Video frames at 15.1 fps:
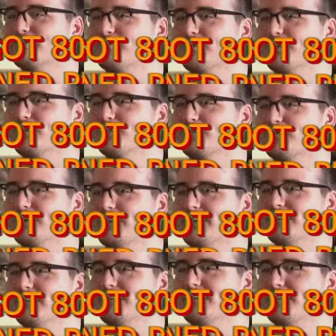first,
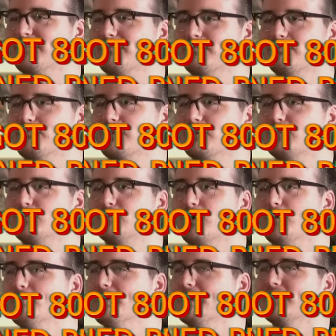and
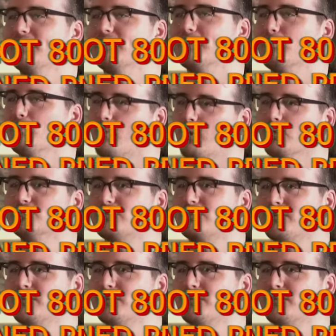so many of them won't.